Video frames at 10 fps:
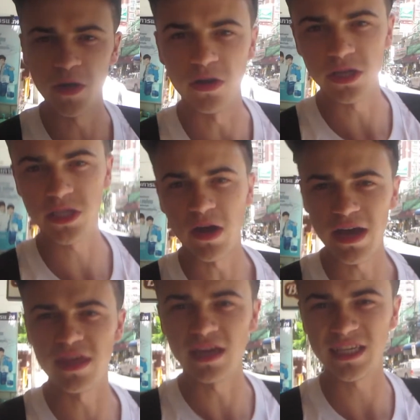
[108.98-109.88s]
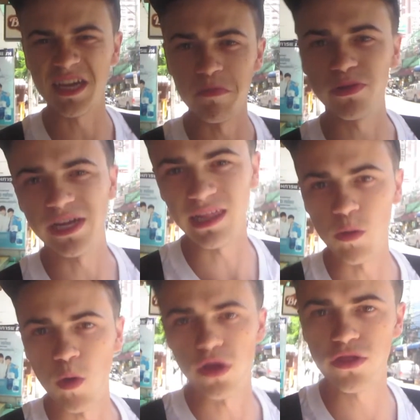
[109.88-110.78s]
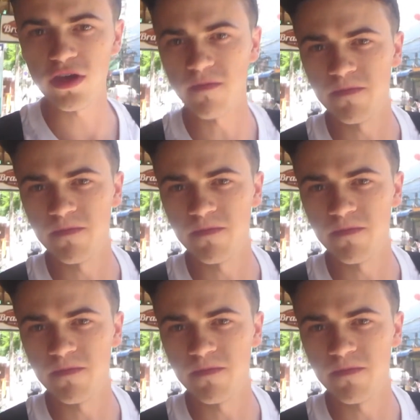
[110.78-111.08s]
honest, I think it's completely worth it.